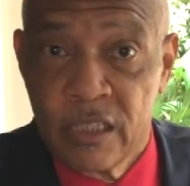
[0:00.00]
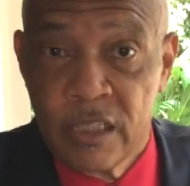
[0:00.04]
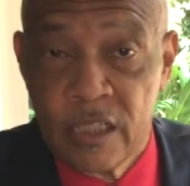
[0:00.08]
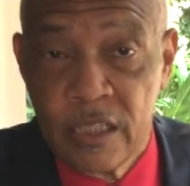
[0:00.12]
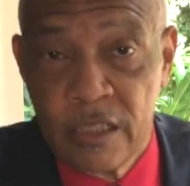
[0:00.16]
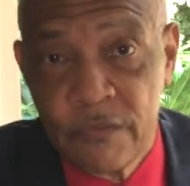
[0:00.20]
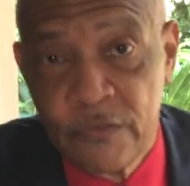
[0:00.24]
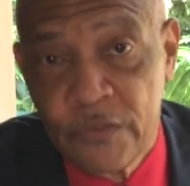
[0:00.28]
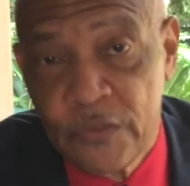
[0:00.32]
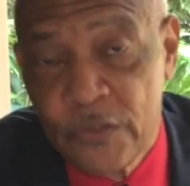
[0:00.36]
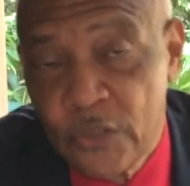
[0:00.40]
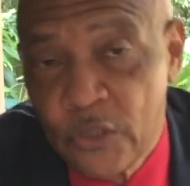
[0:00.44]

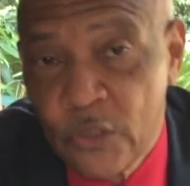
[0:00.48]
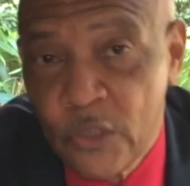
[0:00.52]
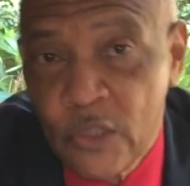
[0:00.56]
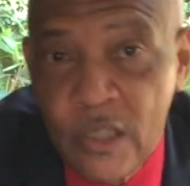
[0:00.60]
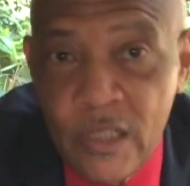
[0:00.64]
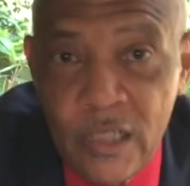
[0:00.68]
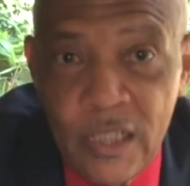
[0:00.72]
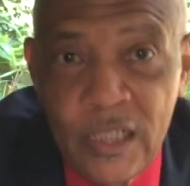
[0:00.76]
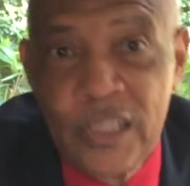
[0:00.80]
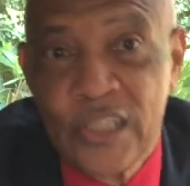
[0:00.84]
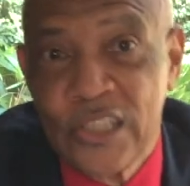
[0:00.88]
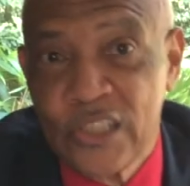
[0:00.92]
If you are
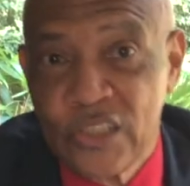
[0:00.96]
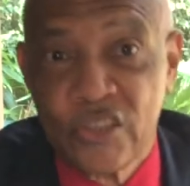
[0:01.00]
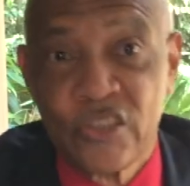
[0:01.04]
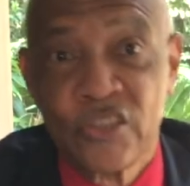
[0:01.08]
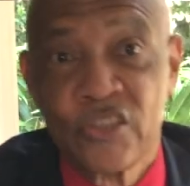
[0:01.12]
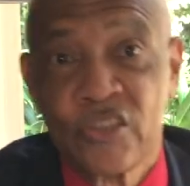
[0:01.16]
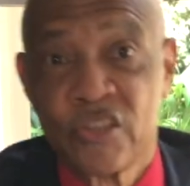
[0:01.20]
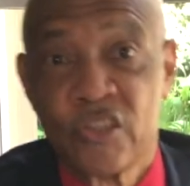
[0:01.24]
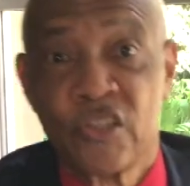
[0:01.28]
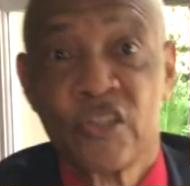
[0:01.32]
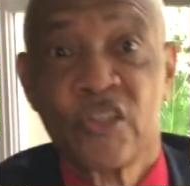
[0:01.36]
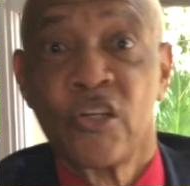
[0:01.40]
listening
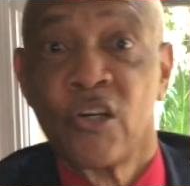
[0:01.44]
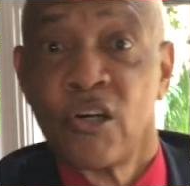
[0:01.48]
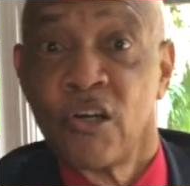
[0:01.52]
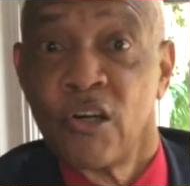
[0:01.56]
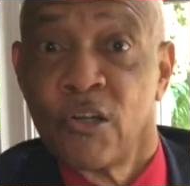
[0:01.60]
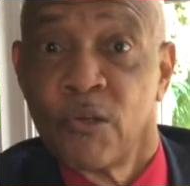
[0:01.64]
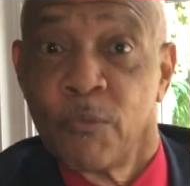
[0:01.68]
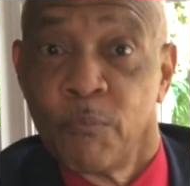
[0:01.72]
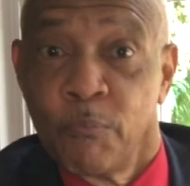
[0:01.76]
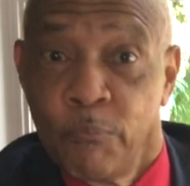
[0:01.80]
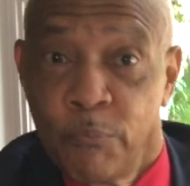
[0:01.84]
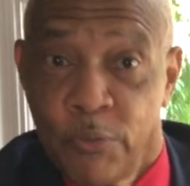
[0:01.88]
to the
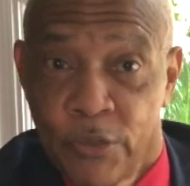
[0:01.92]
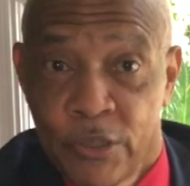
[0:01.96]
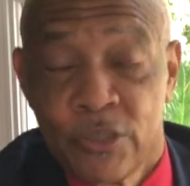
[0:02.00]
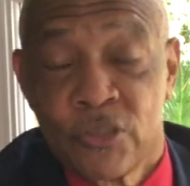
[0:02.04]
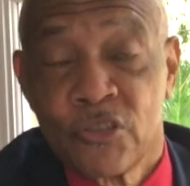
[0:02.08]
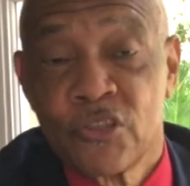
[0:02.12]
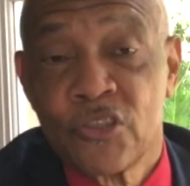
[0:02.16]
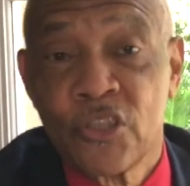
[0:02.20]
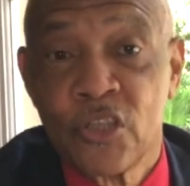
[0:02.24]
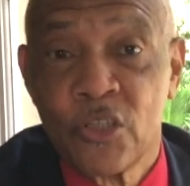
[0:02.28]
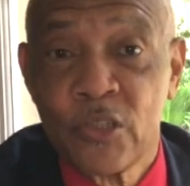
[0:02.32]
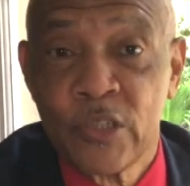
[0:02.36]
Don
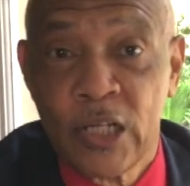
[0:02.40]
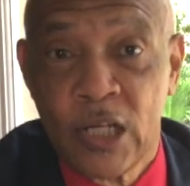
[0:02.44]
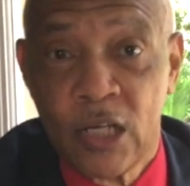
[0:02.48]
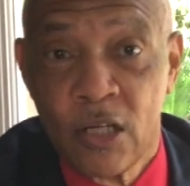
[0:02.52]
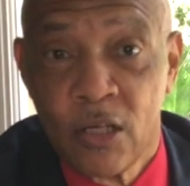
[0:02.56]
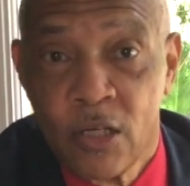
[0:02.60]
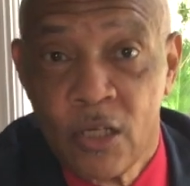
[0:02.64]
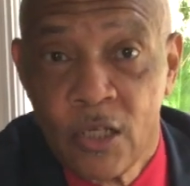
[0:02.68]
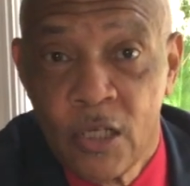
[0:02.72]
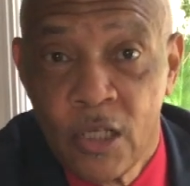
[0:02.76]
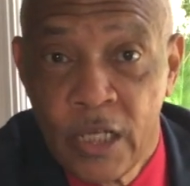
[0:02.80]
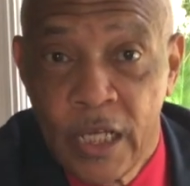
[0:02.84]
Brooks
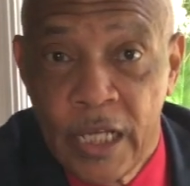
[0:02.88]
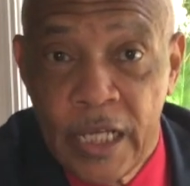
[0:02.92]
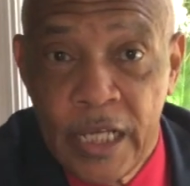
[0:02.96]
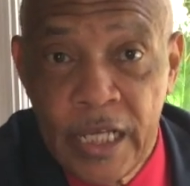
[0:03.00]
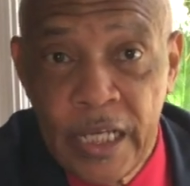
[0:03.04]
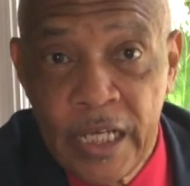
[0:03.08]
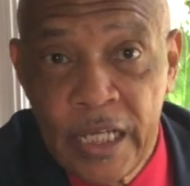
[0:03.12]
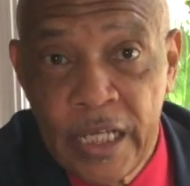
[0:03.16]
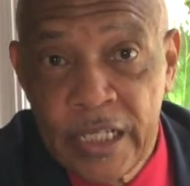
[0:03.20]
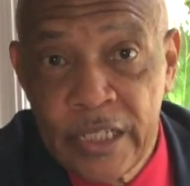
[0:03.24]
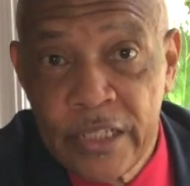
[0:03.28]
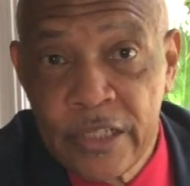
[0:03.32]
show
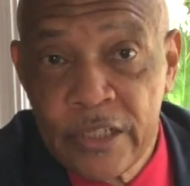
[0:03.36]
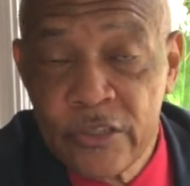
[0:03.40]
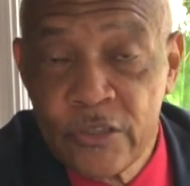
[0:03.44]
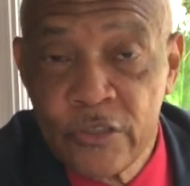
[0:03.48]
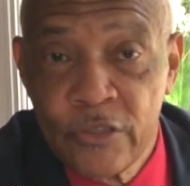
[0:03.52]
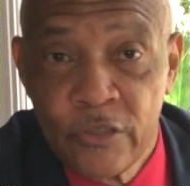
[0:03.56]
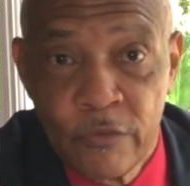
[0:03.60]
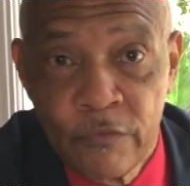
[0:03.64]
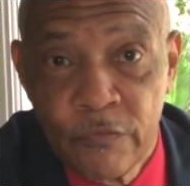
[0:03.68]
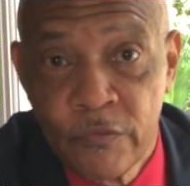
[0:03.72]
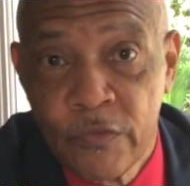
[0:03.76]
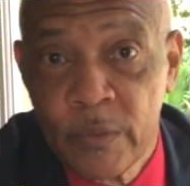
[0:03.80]
and
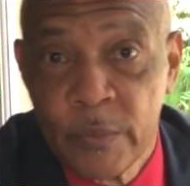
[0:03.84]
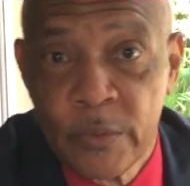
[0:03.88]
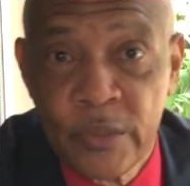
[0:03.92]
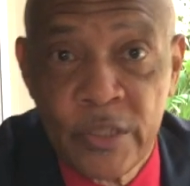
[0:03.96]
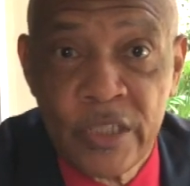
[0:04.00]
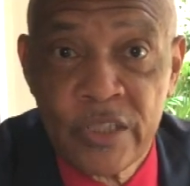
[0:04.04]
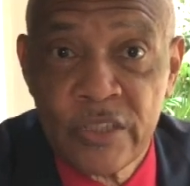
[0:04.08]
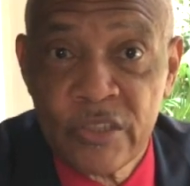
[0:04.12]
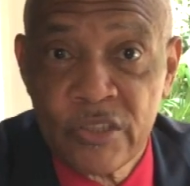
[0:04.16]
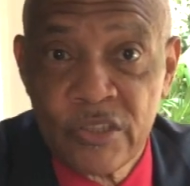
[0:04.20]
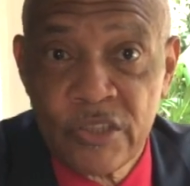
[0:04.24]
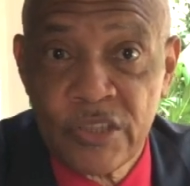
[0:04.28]
you're from
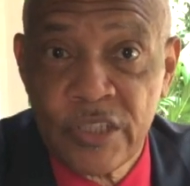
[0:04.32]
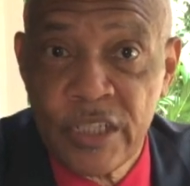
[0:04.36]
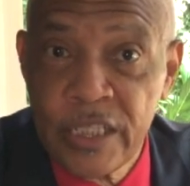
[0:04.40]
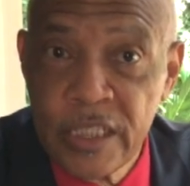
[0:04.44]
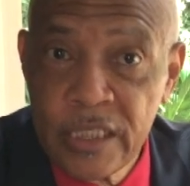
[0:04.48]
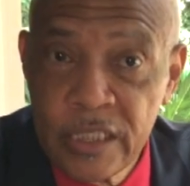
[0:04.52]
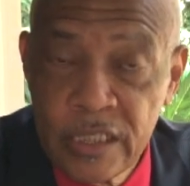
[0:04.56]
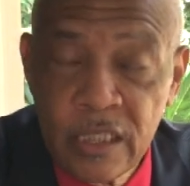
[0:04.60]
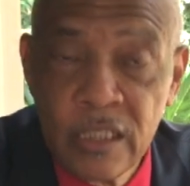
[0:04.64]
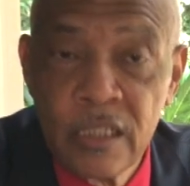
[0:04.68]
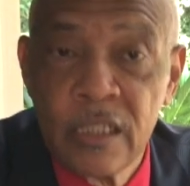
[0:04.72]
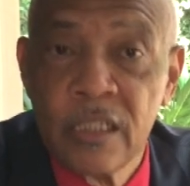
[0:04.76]
another
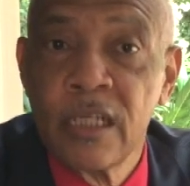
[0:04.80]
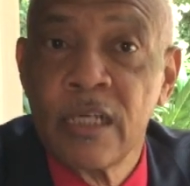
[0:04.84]
state,